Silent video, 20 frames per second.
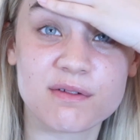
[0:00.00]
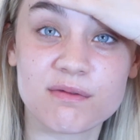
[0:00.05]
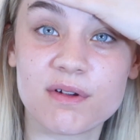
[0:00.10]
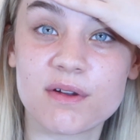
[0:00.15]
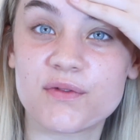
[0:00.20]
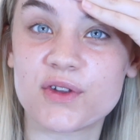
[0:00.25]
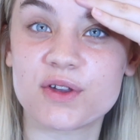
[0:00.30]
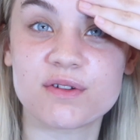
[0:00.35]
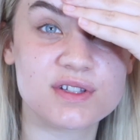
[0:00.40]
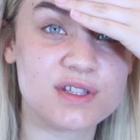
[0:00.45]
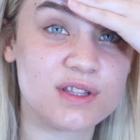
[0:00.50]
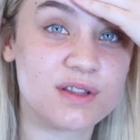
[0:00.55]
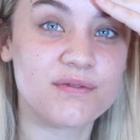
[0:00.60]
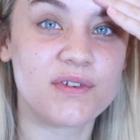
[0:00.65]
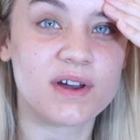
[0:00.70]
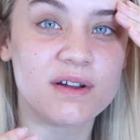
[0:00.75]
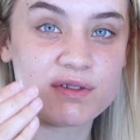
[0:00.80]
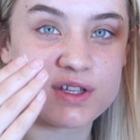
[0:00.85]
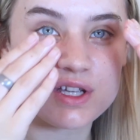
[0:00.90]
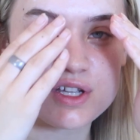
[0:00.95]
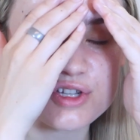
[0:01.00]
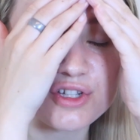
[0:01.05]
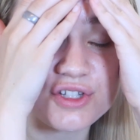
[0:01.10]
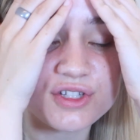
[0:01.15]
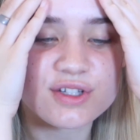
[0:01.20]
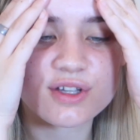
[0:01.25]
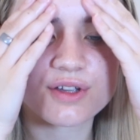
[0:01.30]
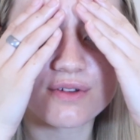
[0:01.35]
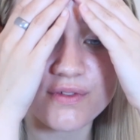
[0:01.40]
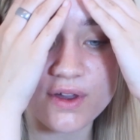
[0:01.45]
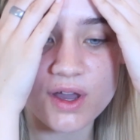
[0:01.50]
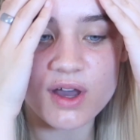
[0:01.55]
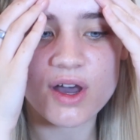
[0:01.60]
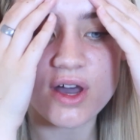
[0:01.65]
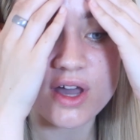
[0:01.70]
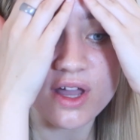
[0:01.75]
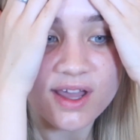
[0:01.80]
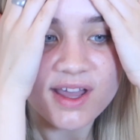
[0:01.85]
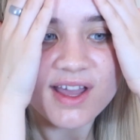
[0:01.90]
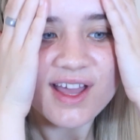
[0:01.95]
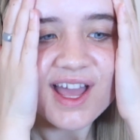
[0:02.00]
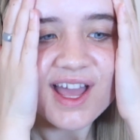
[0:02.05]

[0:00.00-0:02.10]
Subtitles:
reviews of the foundation so far.